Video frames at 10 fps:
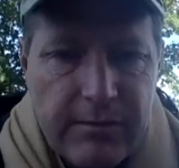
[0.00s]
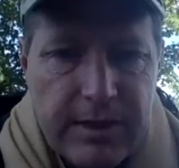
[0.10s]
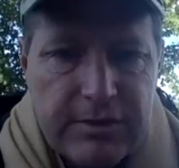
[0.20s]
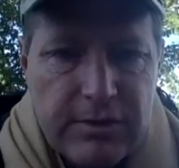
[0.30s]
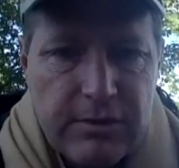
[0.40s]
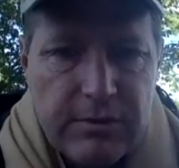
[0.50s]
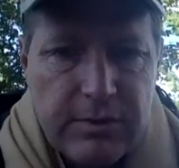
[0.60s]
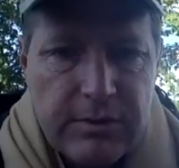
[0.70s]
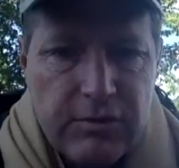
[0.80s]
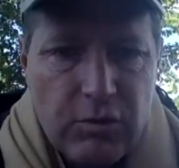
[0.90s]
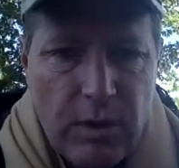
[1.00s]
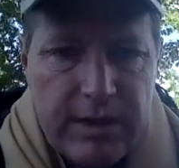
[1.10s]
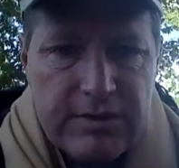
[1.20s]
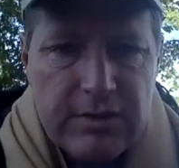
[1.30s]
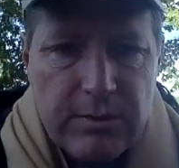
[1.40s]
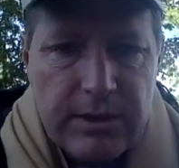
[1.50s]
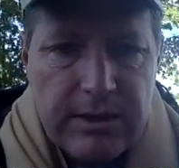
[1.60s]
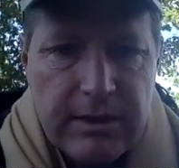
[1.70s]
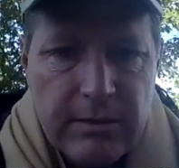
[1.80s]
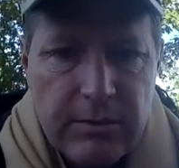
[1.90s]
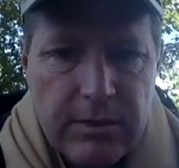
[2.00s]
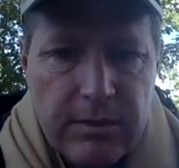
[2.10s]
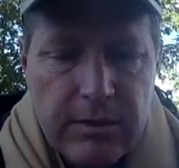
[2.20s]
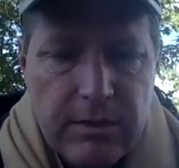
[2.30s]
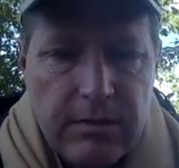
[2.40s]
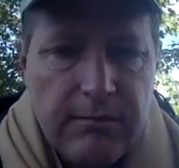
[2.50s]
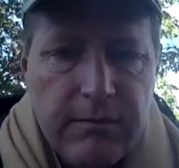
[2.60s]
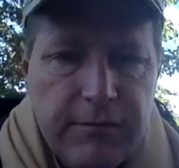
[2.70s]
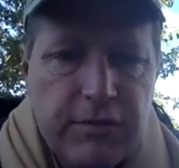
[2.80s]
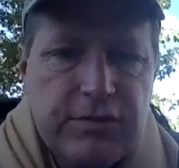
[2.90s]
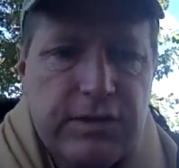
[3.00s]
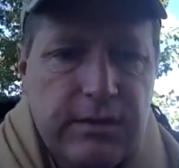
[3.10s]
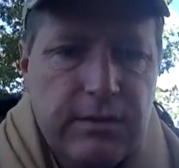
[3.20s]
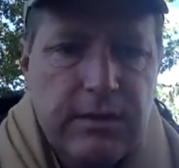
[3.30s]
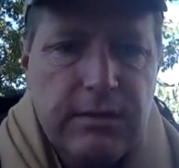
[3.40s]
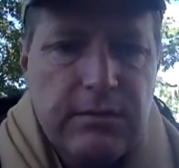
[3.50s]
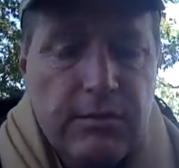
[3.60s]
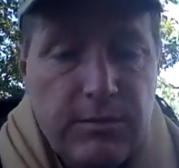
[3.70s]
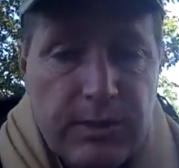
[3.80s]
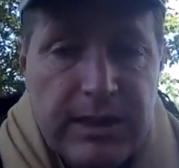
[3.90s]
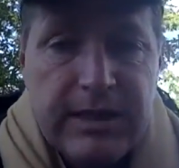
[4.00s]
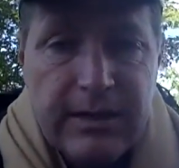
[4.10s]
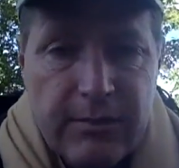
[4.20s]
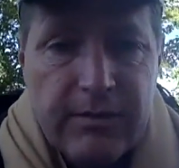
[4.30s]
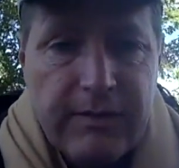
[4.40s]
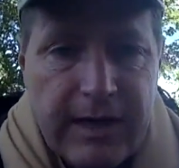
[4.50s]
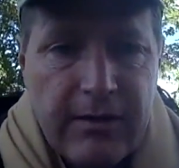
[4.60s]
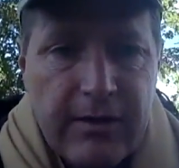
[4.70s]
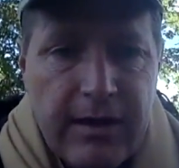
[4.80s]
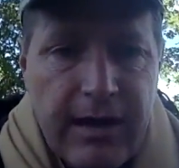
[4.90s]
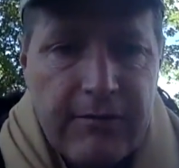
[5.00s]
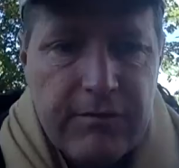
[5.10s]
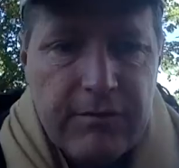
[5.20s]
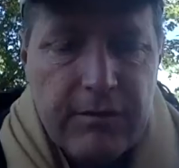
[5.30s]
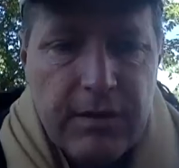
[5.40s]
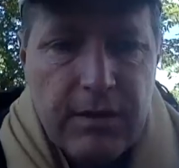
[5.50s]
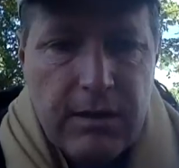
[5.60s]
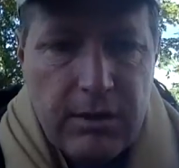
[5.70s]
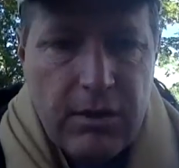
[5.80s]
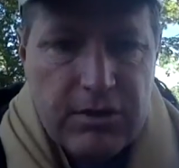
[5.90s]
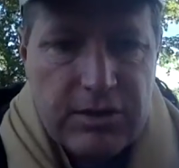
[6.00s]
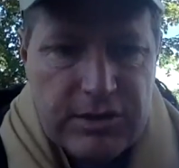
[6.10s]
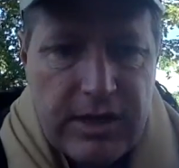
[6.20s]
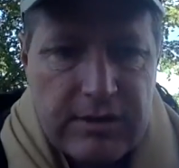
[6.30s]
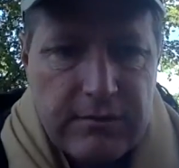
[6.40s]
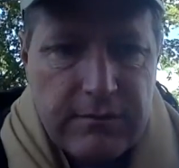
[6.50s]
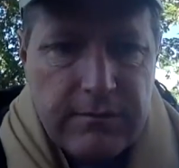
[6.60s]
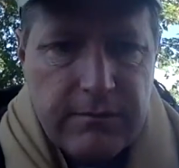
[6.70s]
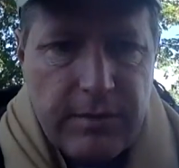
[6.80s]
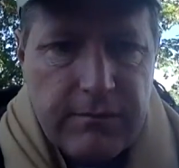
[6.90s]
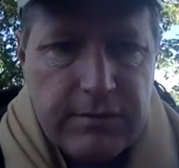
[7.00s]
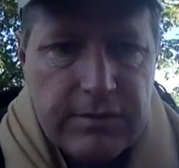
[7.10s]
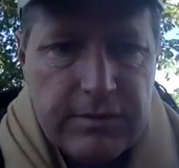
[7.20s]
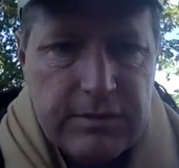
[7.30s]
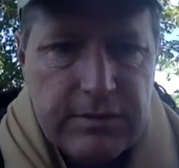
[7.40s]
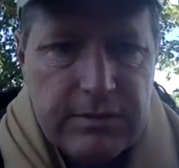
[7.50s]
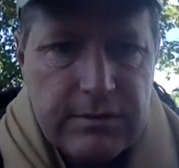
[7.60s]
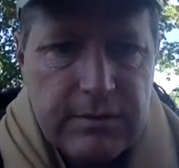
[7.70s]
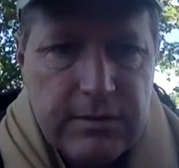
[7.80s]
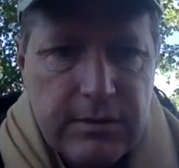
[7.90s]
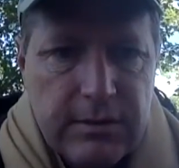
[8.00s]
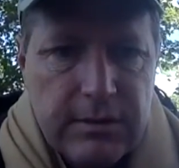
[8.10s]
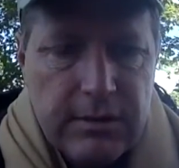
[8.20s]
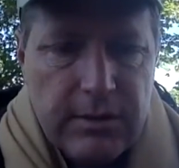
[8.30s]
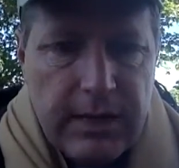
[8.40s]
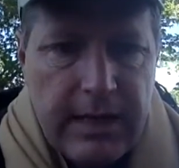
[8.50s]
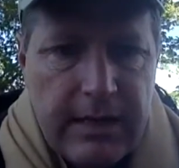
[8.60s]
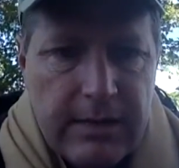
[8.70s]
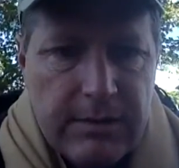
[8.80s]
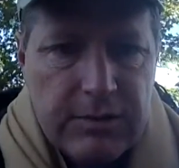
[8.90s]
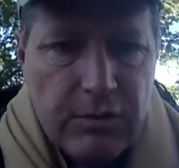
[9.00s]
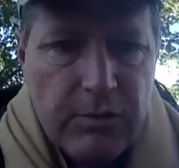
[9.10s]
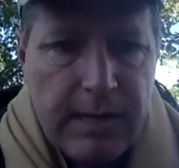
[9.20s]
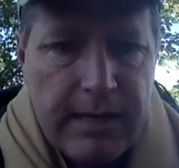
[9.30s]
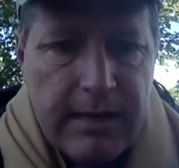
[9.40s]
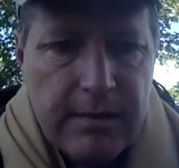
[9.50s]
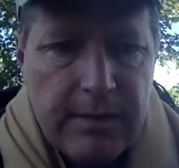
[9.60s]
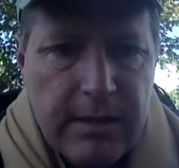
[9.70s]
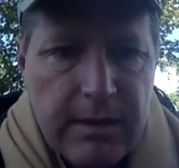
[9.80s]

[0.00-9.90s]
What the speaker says: Metzger written twice, so we need to get rid of the first, or we need to get rid of Aaron on all successive references. Okay, we scroll back up.